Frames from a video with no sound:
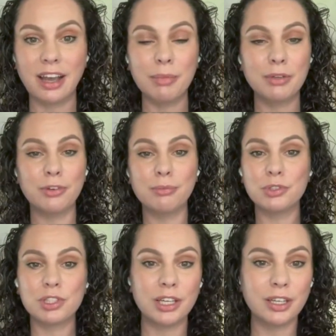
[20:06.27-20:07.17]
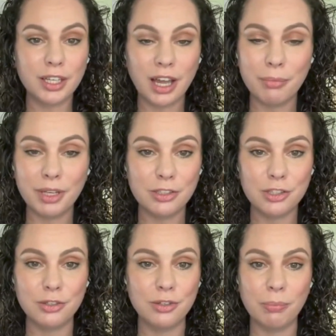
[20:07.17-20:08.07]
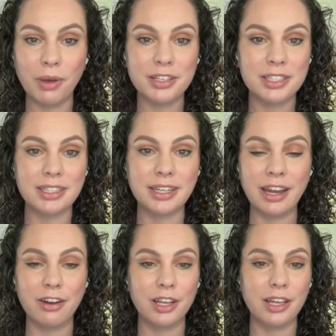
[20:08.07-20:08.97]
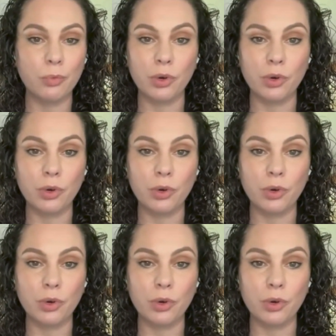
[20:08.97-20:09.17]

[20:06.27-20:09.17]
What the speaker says: coming from Brazil, coming to the Boston area,